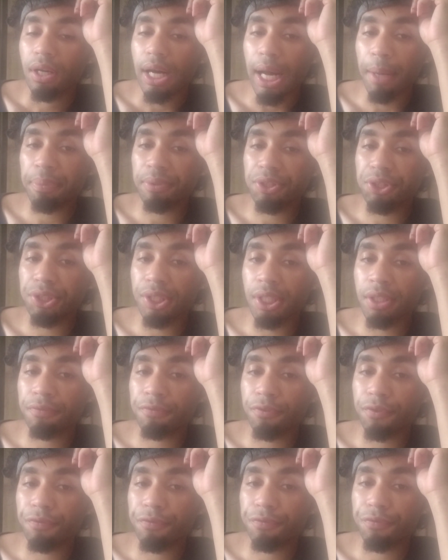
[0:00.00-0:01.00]
I've been studying
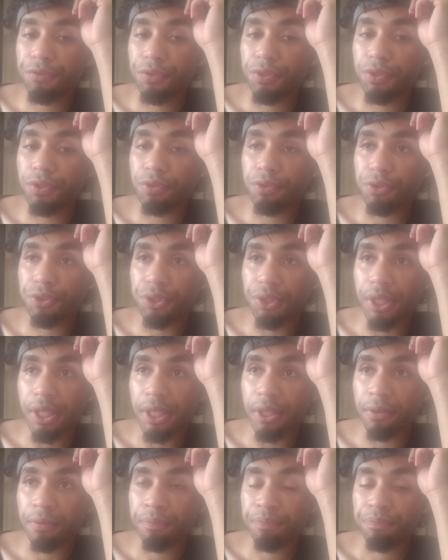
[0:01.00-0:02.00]
for a few years
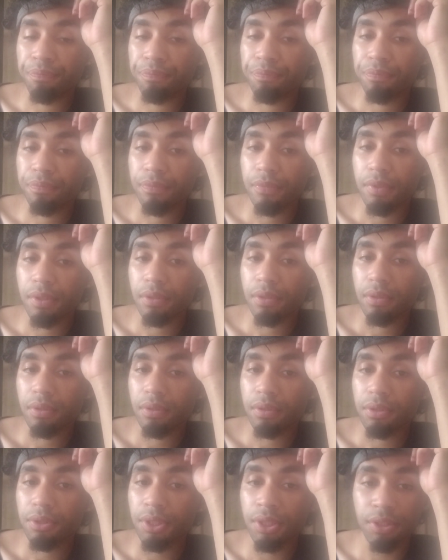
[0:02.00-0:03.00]
now,
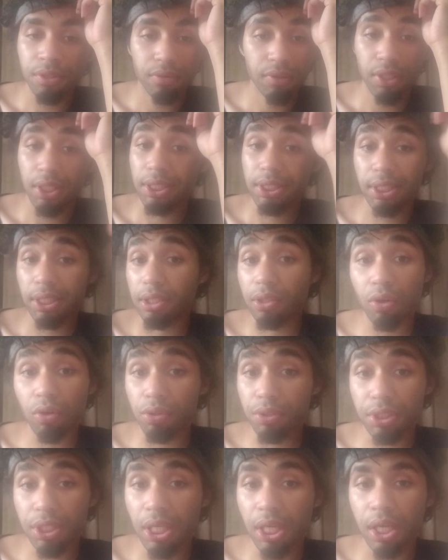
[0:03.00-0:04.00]
since like I said, a
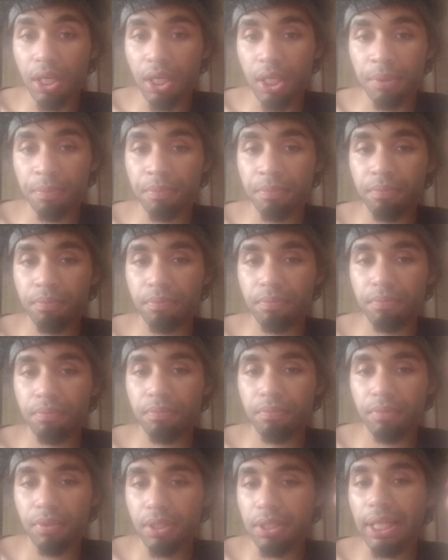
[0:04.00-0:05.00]
long time,
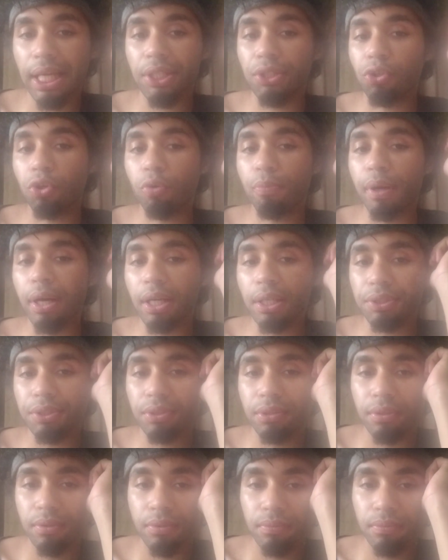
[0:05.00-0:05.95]
and I know about